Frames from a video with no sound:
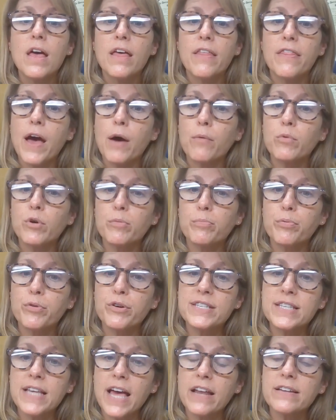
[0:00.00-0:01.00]
that were
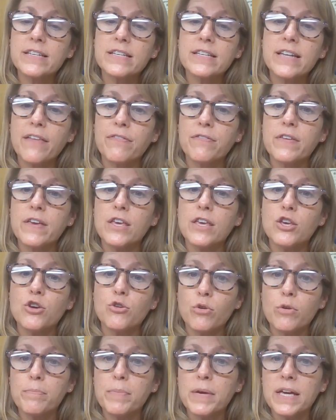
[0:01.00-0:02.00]
presented at the
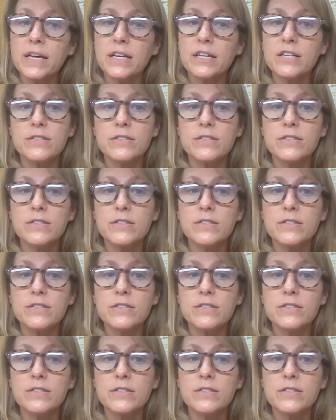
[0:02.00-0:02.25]
European